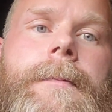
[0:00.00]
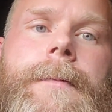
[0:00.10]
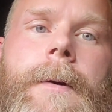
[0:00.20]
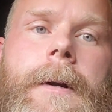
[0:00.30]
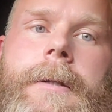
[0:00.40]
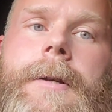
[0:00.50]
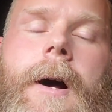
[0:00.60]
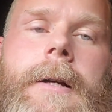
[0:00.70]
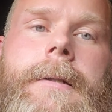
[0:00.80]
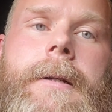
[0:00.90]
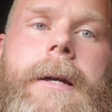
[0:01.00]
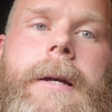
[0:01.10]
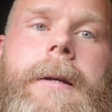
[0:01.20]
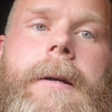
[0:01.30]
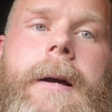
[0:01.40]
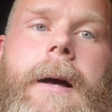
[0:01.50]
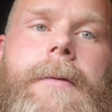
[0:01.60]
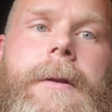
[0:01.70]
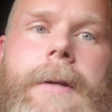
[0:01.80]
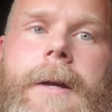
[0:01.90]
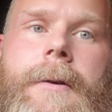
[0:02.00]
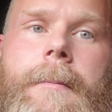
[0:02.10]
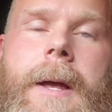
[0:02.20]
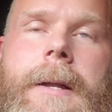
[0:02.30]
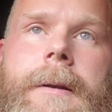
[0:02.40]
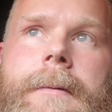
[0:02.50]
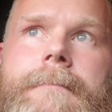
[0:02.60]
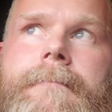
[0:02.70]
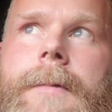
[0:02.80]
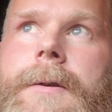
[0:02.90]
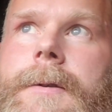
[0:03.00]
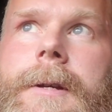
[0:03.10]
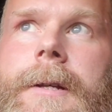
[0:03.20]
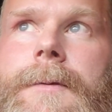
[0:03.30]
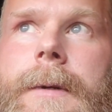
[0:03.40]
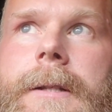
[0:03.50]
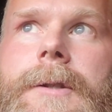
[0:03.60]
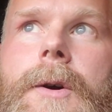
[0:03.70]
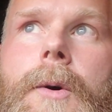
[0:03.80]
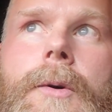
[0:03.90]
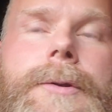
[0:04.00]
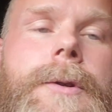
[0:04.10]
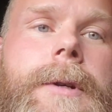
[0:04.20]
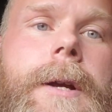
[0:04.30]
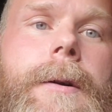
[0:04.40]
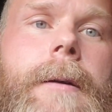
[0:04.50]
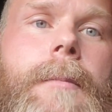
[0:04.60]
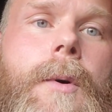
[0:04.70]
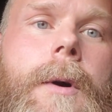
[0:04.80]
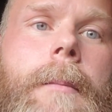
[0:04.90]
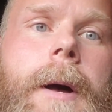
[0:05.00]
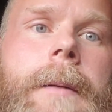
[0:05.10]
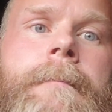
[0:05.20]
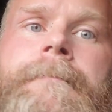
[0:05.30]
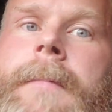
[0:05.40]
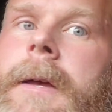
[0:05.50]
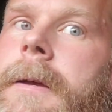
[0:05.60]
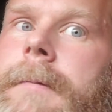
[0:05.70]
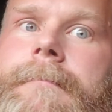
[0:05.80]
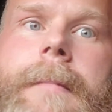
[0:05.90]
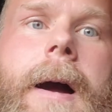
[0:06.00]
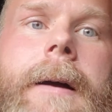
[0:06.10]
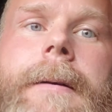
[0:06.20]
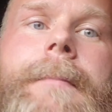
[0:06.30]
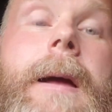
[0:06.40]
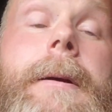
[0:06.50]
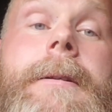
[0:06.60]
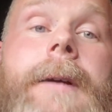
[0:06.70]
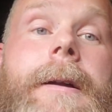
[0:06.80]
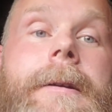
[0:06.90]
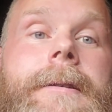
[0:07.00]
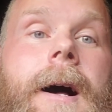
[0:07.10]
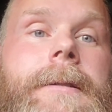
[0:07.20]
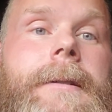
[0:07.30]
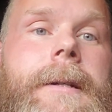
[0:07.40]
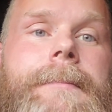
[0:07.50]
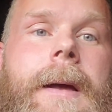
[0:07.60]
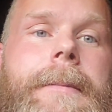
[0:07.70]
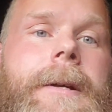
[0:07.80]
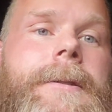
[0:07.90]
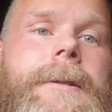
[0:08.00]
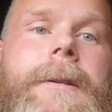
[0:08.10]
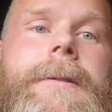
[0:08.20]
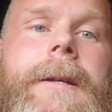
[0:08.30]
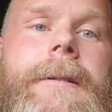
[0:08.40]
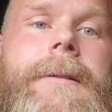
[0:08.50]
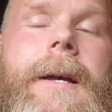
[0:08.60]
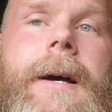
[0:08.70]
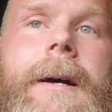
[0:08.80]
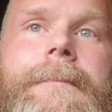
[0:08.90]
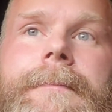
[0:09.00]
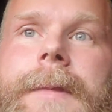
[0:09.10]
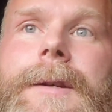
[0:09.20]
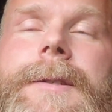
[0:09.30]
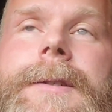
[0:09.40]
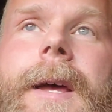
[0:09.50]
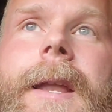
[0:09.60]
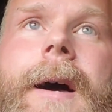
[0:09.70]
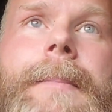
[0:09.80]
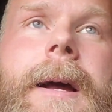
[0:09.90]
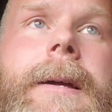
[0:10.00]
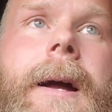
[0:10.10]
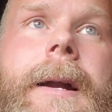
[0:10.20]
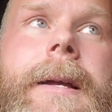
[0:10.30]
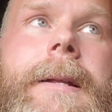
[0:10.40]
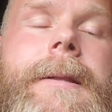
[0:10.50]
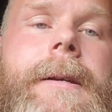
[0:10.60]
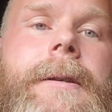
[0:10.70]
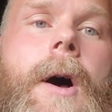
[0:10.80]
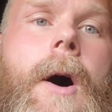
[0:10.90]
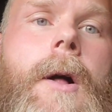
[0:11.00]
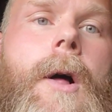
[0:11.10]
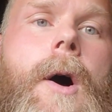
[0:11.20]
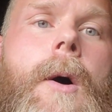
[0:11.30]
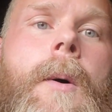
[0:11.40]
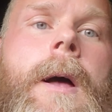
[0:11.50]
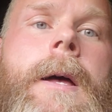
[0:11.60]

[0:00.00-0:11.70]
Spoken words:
for an exhaust leak that's intermittent, usually it's when it's cold you'll hear it more. But and maybe it's not an exhaust leak, maybe it's just this setup. I kind of get this hollow